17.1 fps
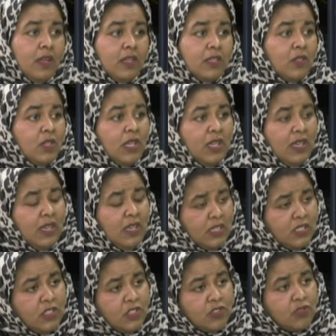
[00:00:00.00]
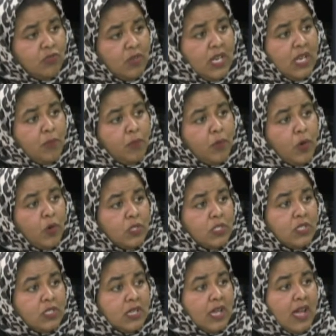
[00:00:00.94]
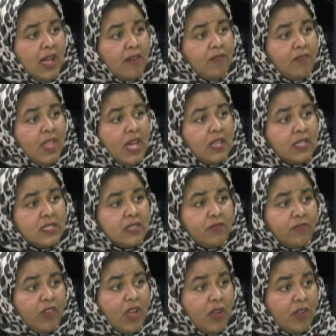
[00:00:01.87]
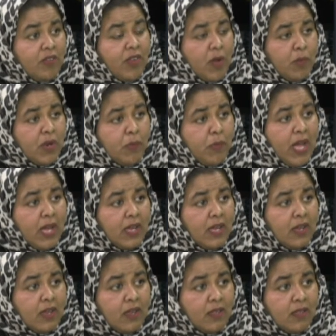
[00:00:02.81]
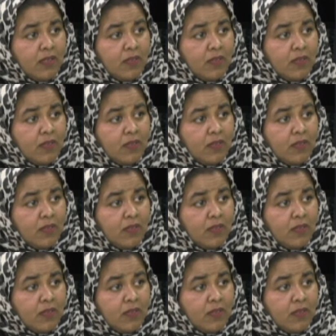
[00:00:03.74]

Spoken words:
So it's just really important to have that family backing.